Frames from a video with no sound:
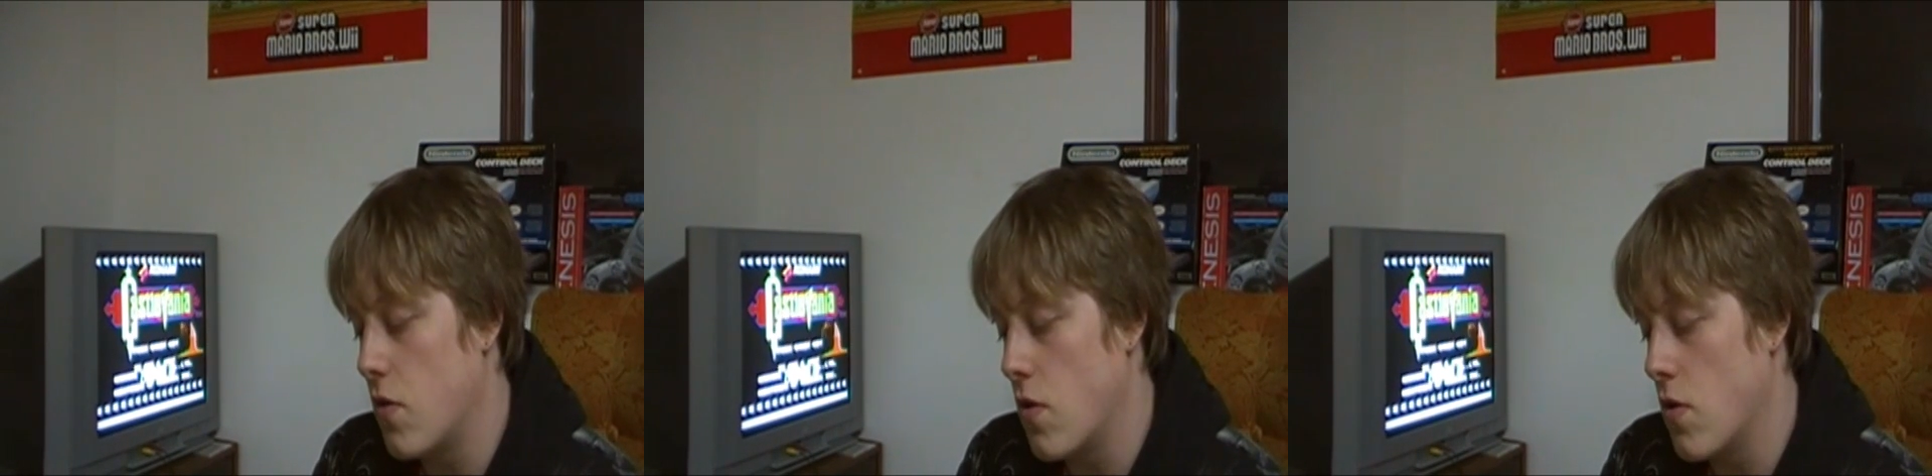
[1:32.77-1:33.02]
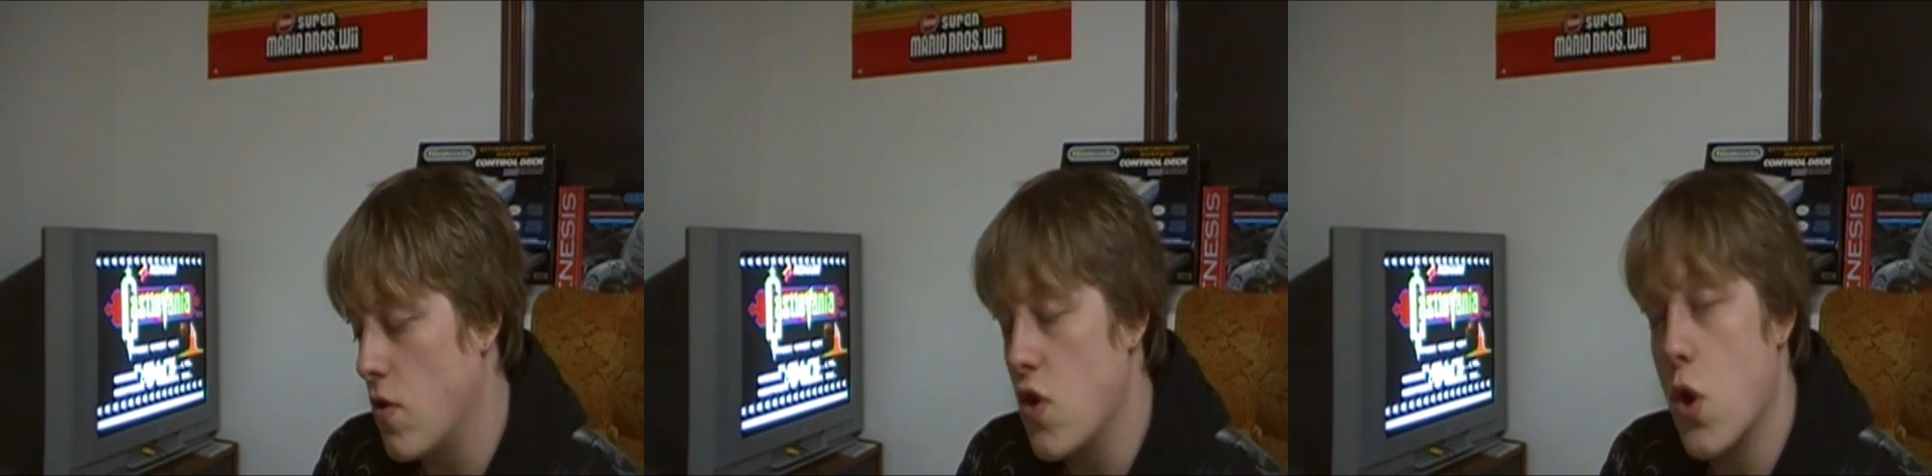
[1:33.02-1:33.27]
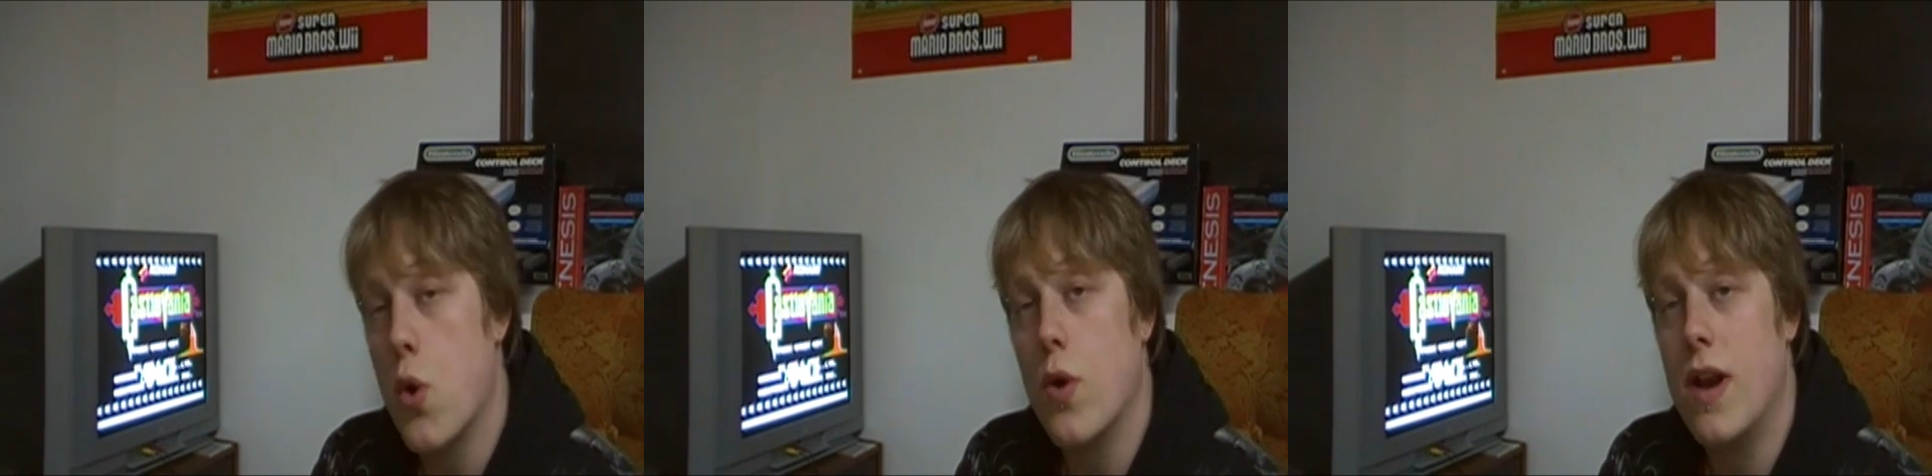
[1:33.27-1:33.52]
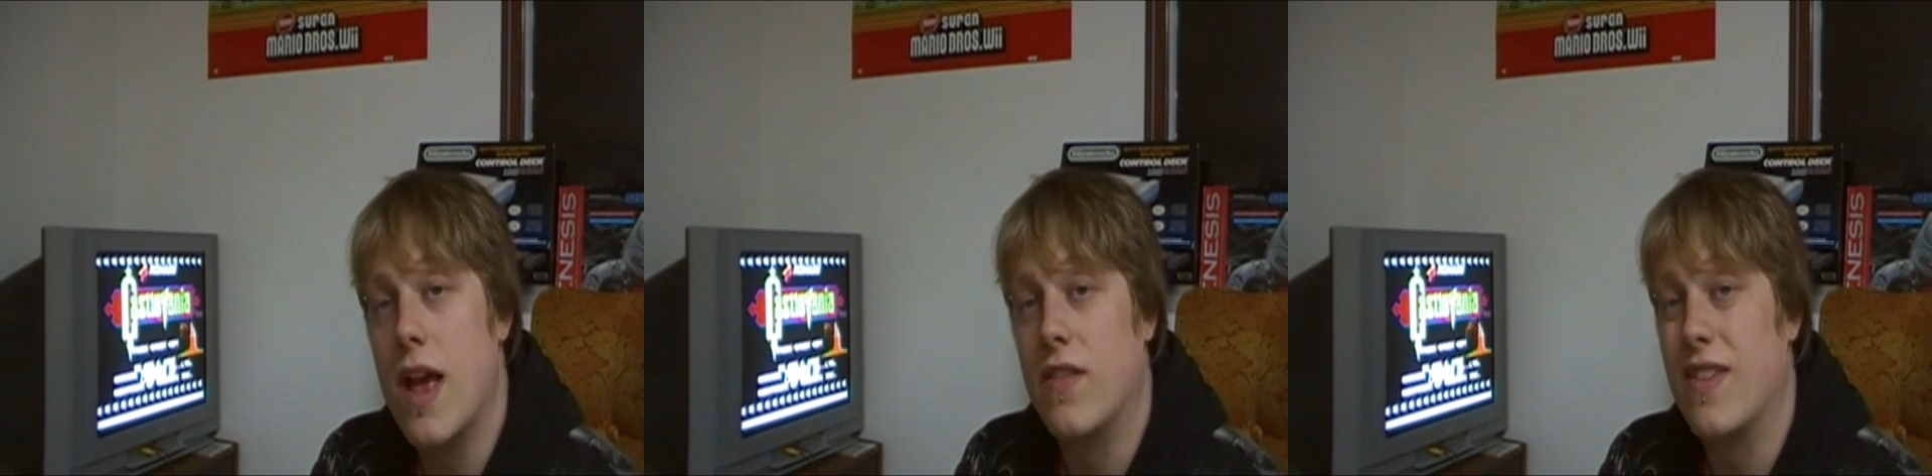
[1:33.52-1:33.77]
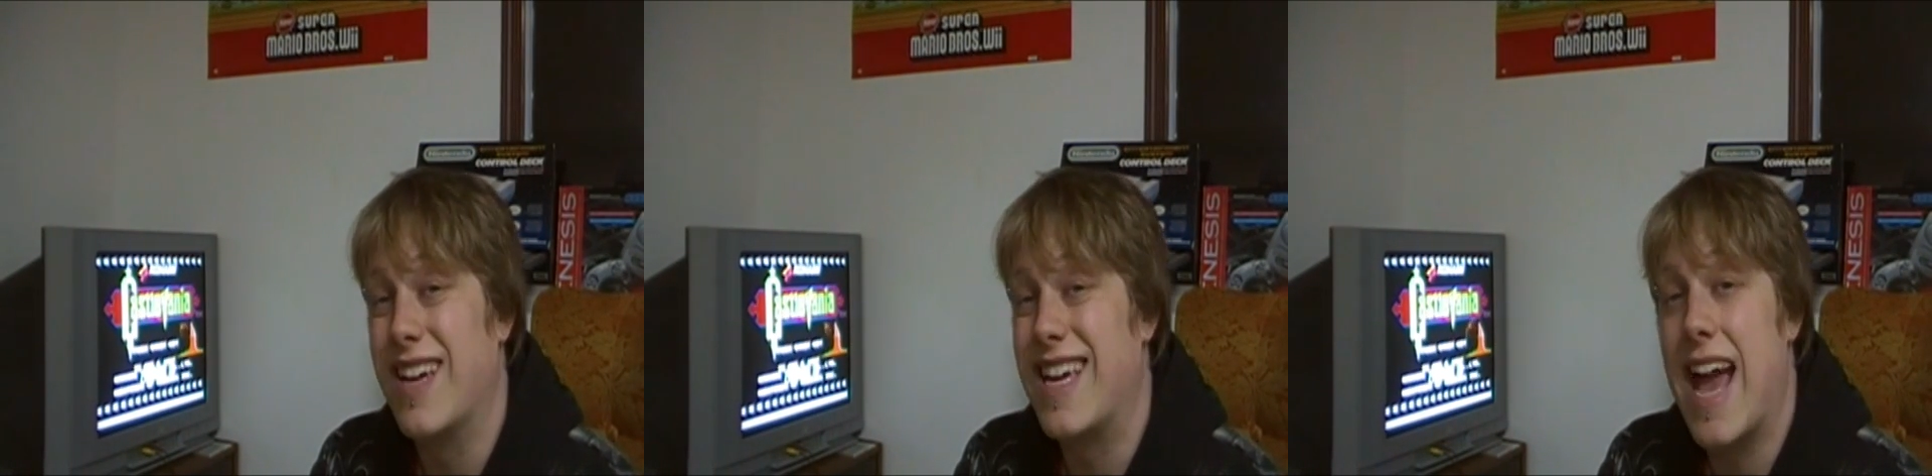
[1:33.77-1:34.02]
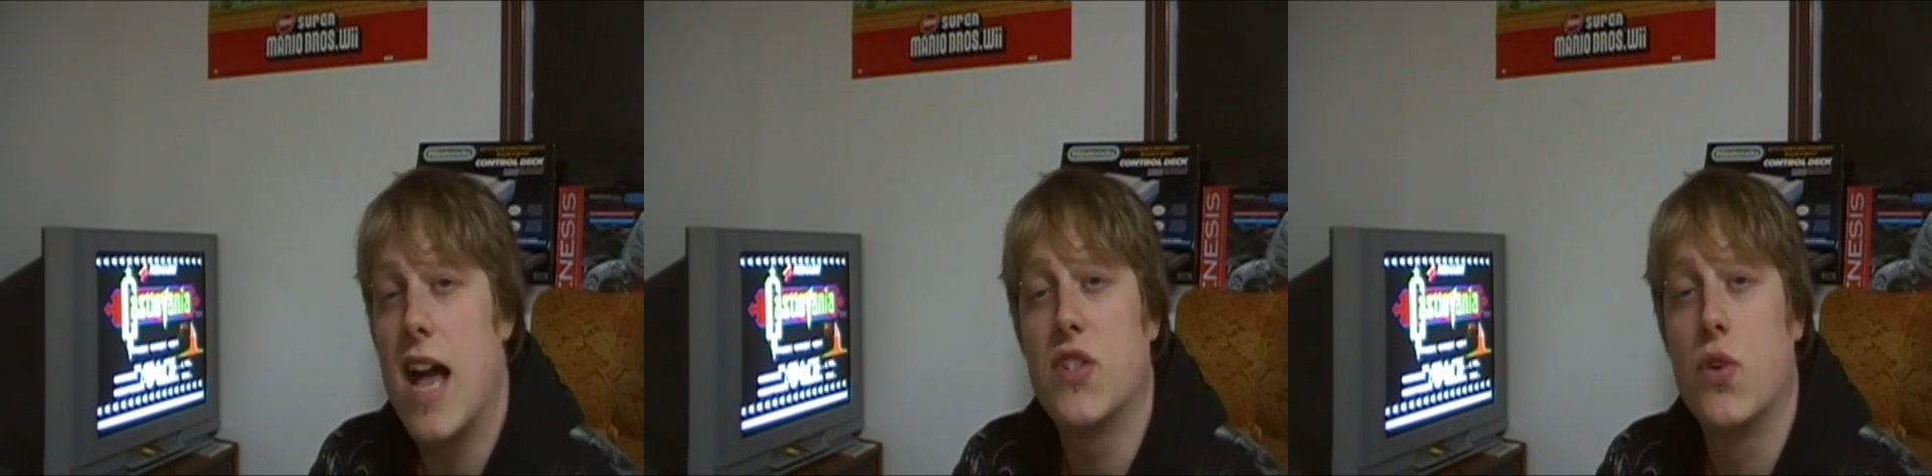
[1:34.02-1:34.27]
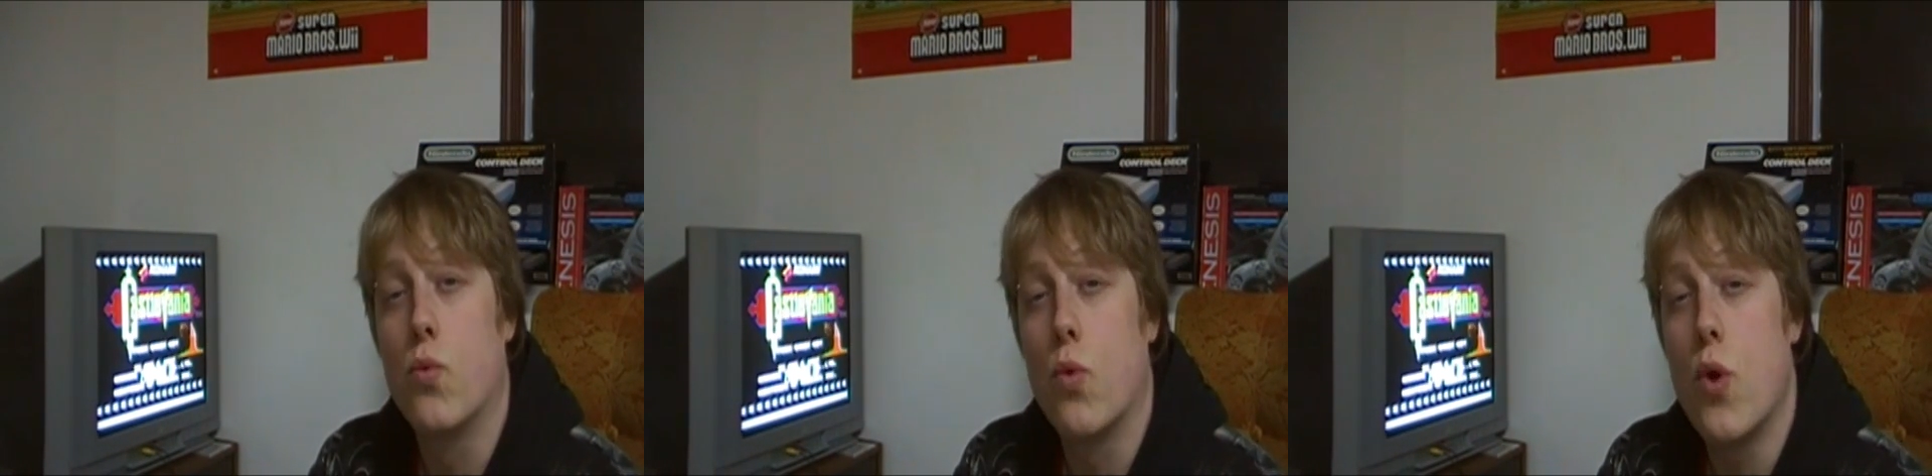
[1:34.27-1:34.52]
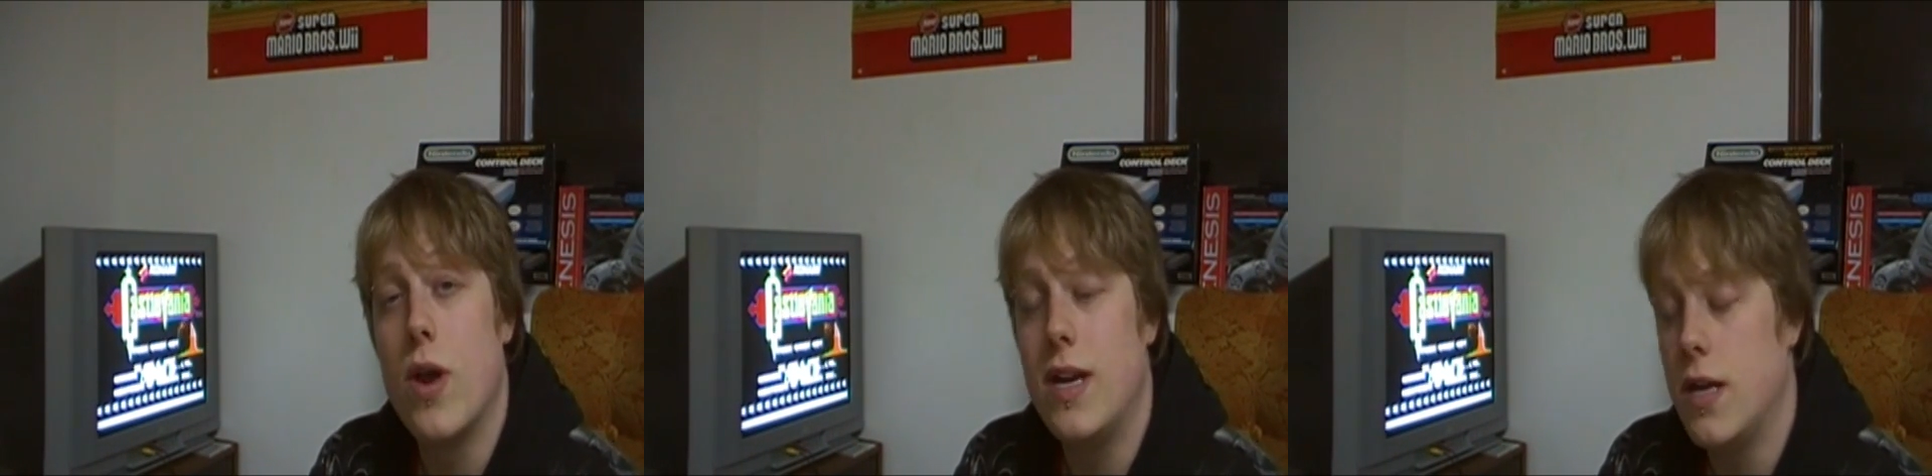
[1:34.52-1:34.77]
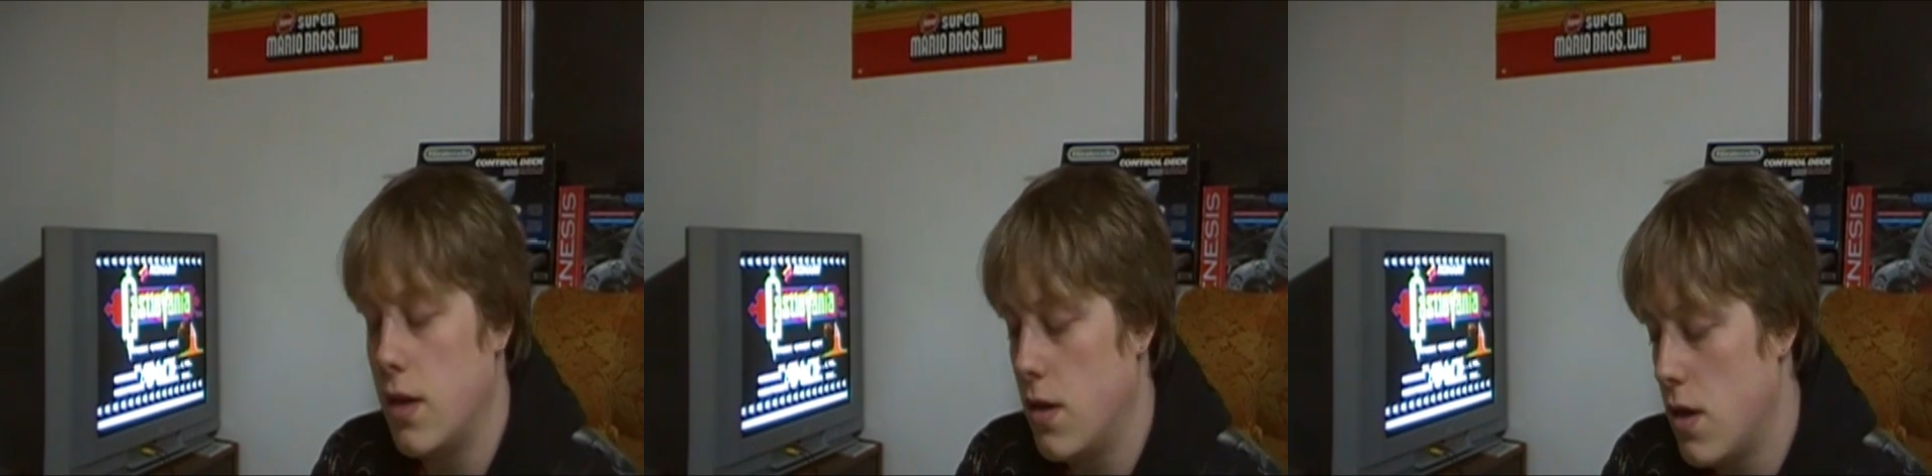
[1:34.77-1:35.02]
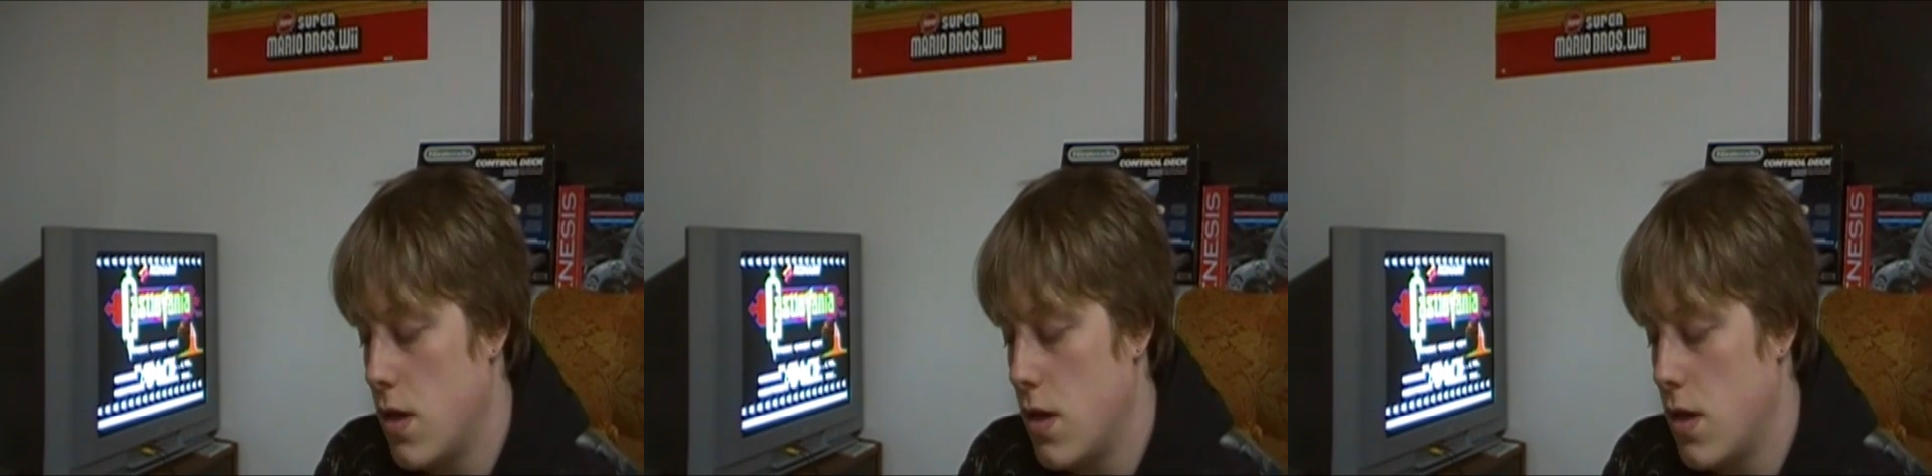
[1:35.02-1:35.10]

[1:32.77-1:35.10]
or known as a Castleroid,